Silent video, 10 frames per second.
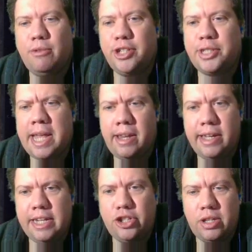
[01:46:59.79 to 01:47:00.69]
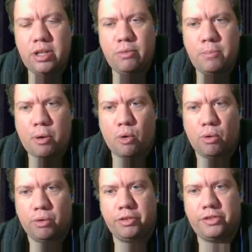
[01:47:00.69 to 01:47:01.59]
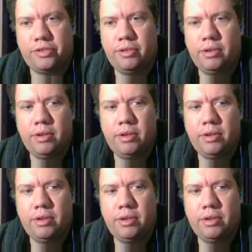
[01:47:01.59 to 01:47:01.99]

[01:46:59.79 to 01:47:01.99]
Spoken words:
Now we're just hitting each other with poles.